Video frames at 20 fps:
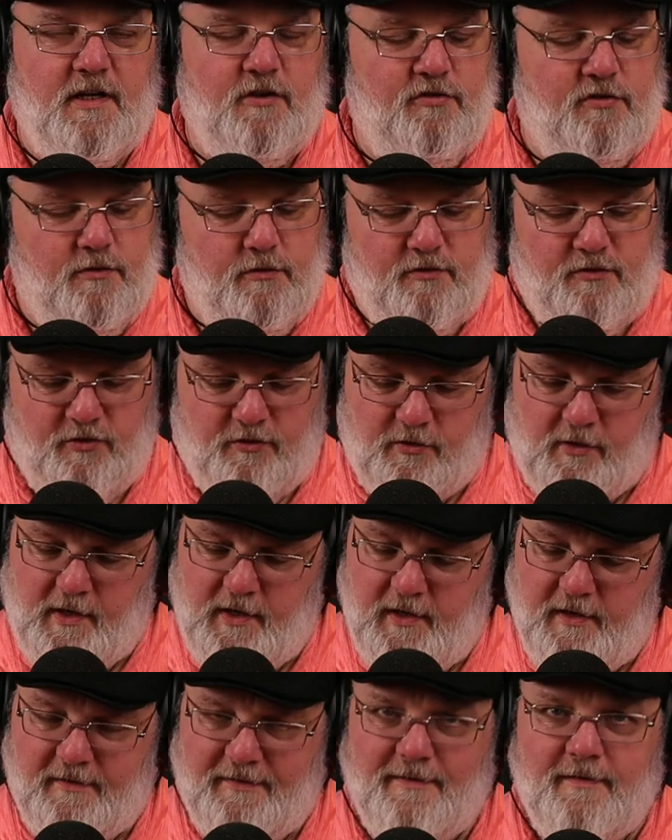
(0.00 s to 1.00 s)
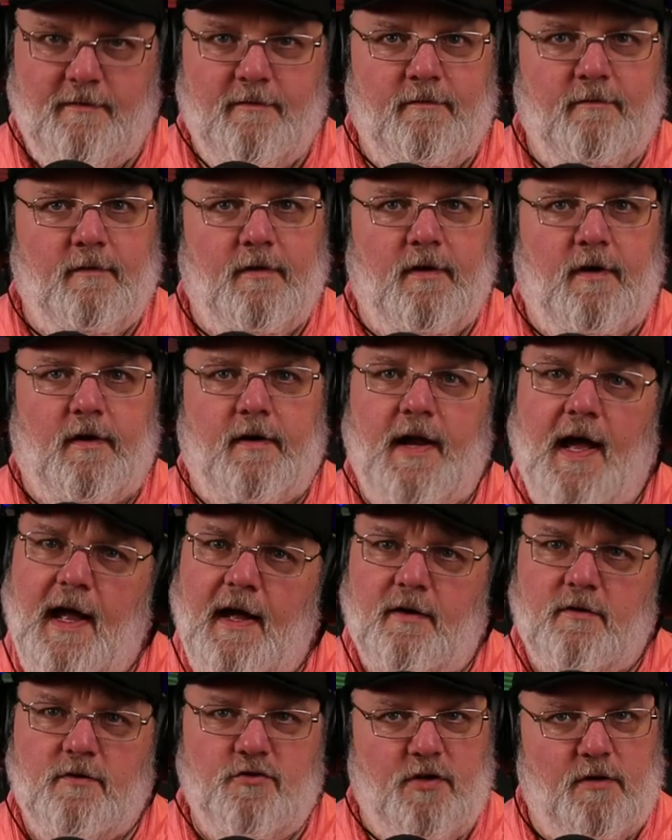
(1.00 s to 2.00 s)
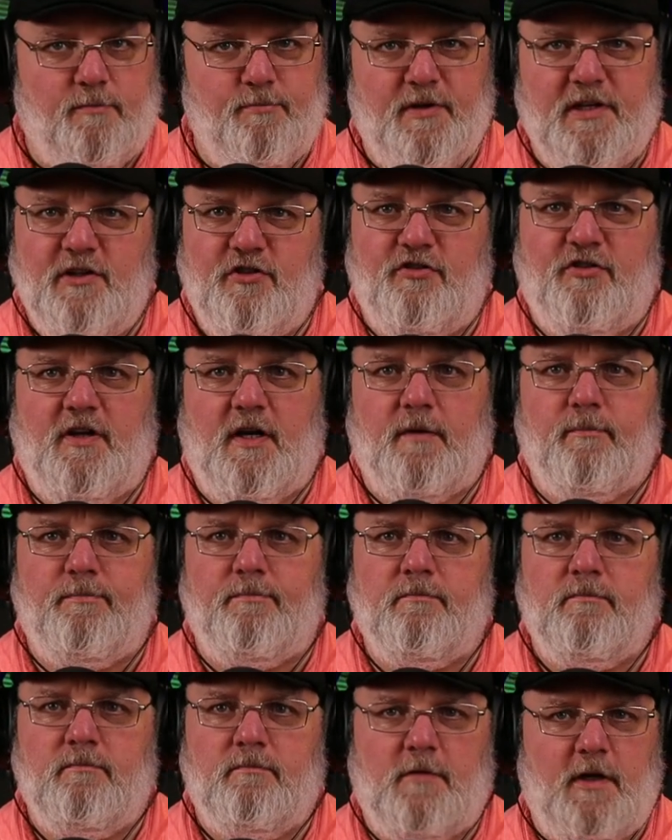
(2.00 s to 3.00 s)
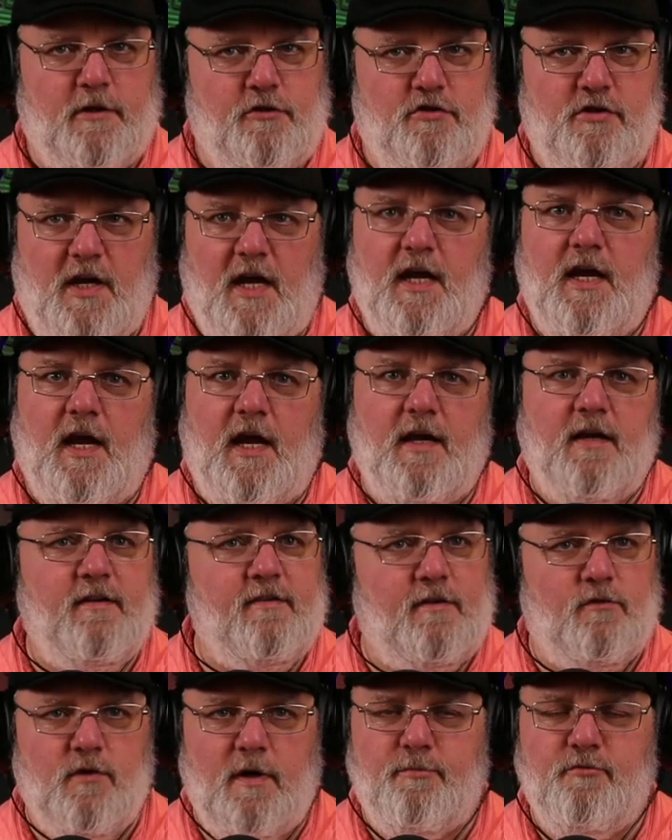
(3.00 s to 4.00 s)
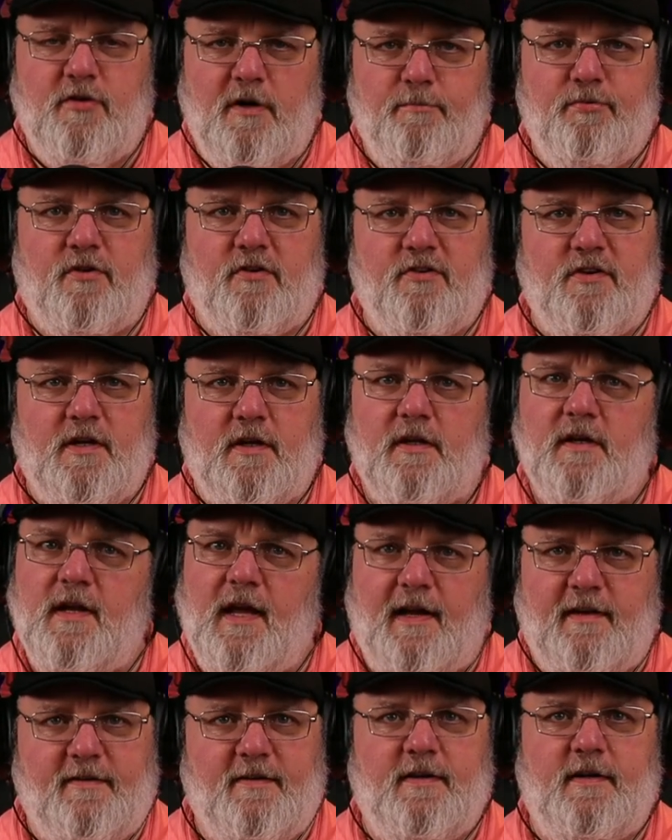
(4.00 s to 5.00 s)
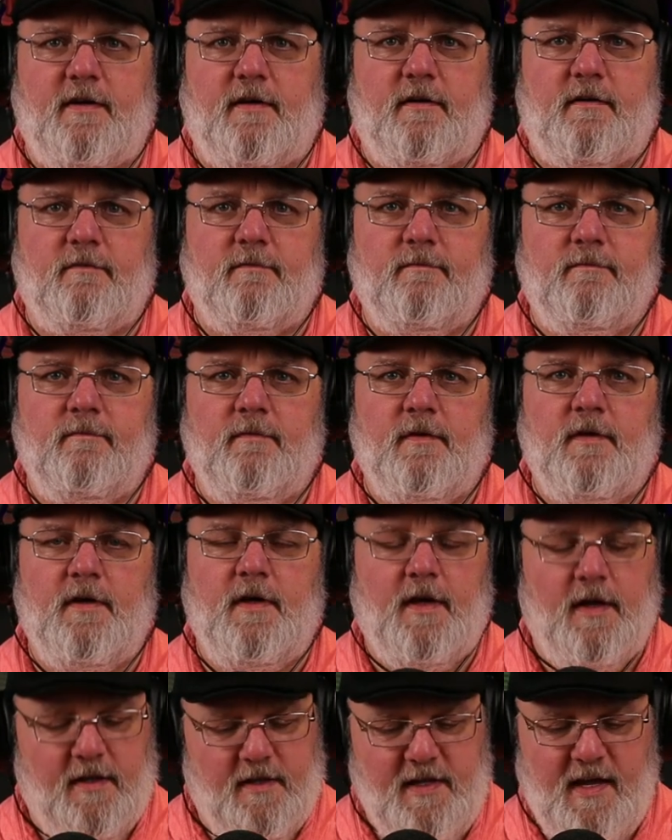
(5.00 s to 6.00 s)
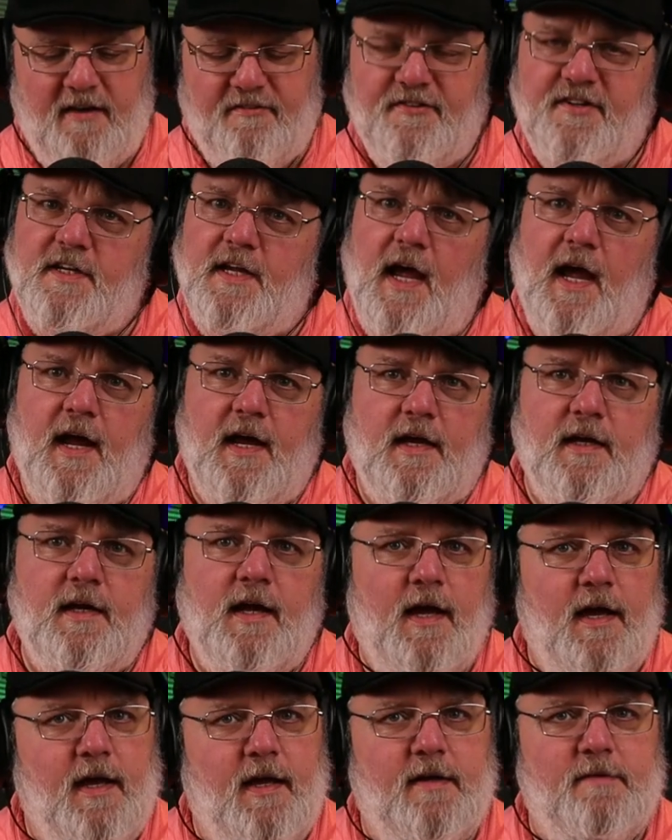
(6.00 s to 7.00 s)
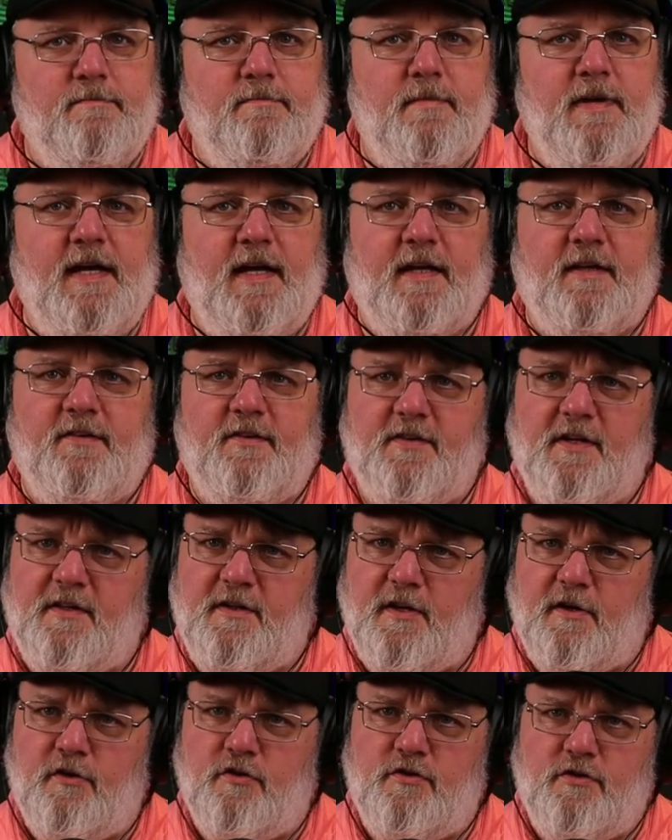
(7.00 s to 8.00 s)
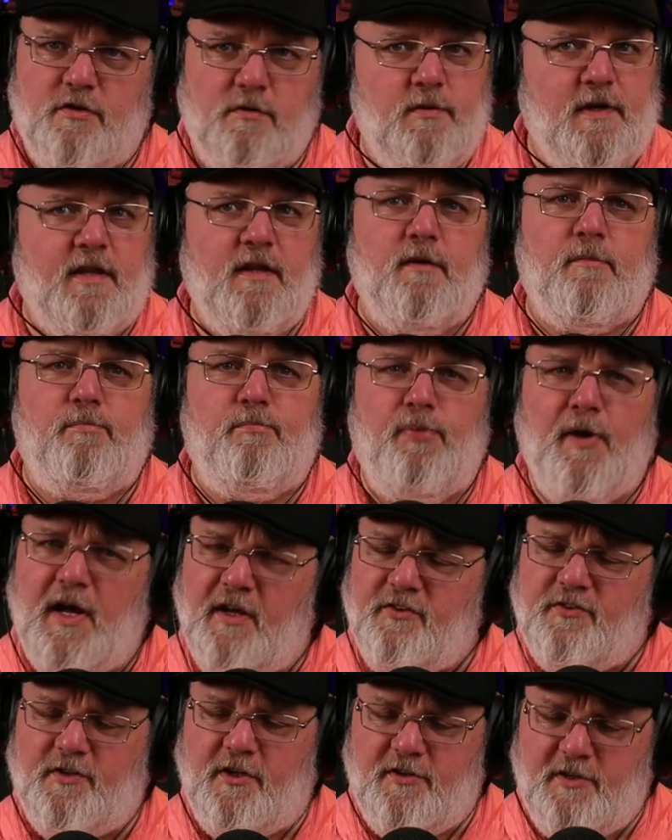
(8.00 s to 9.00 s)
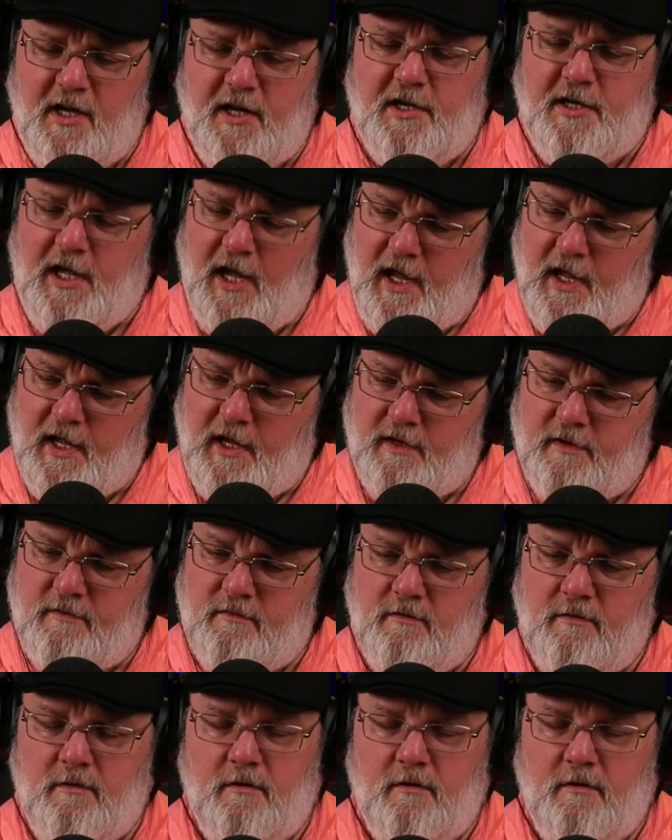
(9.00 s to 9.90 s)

issued strikes are now jumping ship like Jay Hayes and Rip Trippers did last year. The FDA admits that they're doing the best that they can